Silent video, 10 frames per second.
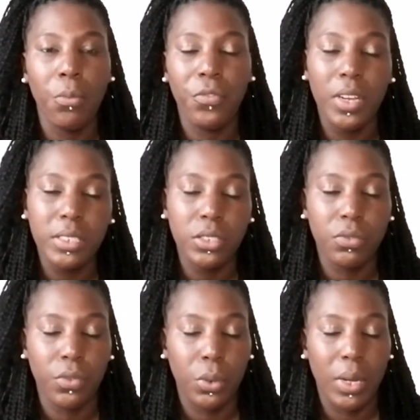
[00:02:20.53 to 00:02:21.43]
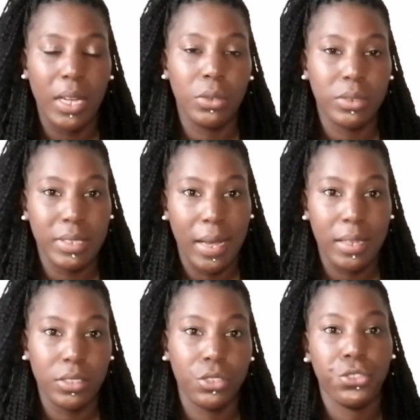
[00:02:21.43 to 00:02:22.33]
first of all, I looked
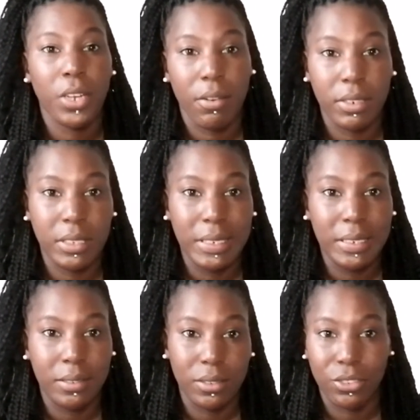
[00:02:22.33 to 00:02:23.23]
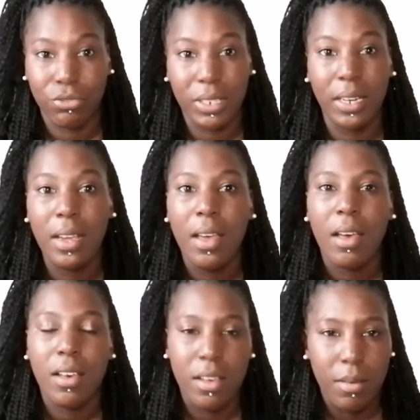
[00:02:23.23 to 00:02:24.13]
at the charity industry.
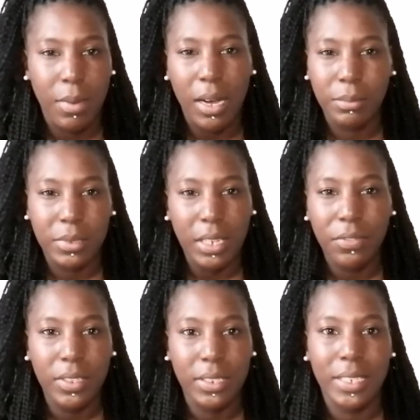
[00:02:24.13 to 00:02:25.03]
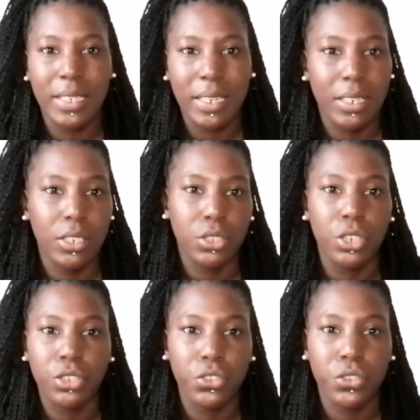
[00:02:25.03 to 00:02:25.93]
I'm definitely like a
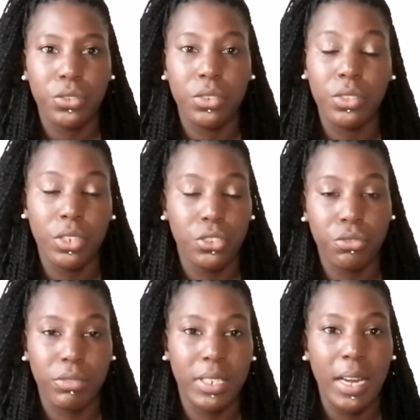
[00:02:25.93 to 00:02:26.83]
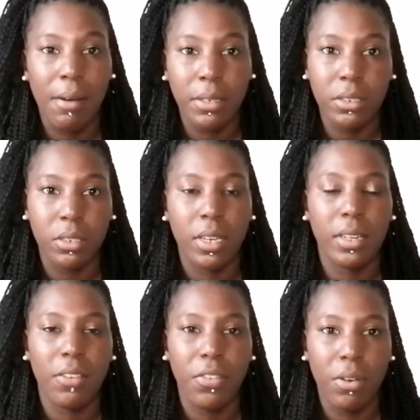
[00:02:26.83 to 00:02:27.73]
nurturing character, and
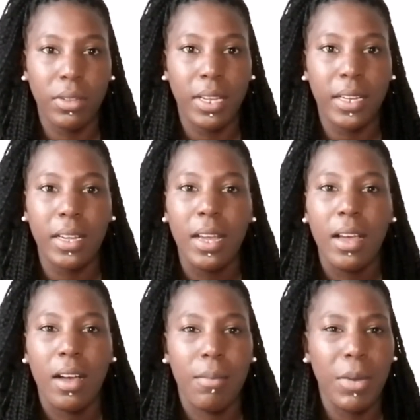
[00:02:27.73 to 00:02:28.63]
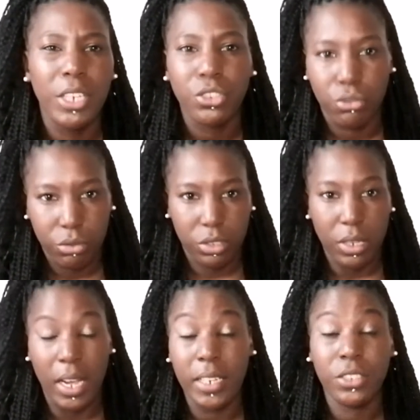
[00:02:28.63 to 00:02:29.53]
I felt like I
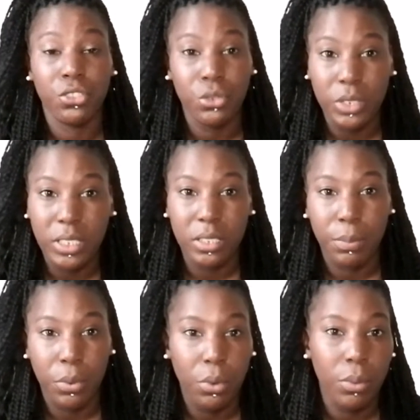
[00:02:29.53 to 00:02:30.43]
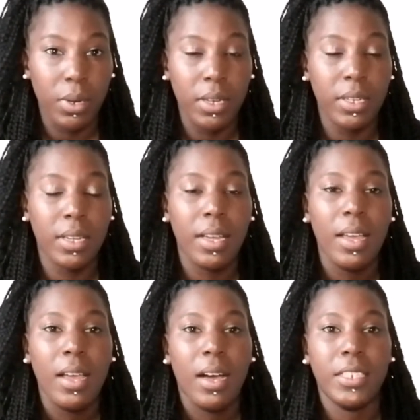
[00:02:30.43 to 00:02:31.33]
enjoy support work.
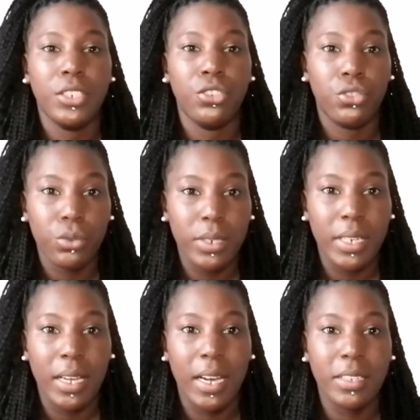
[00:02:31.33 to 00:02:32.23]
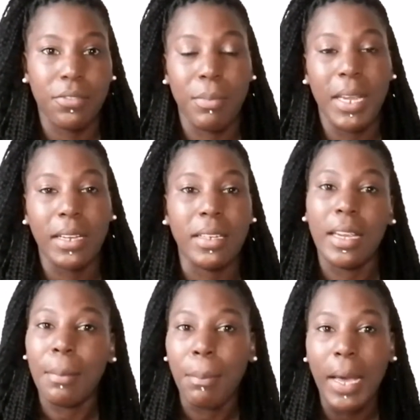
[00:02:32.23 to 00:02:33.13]
I enjoy kind of making an
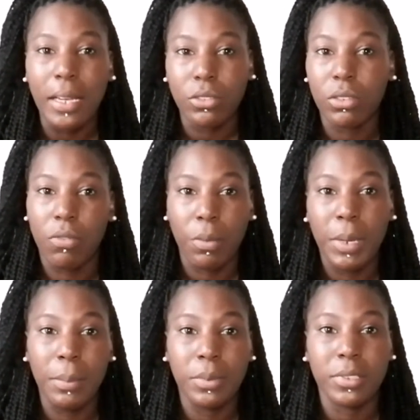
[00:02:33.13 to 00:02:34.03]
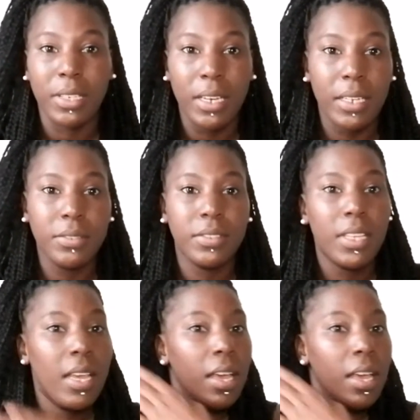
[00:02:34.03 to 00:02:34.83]
impact on other people's lives.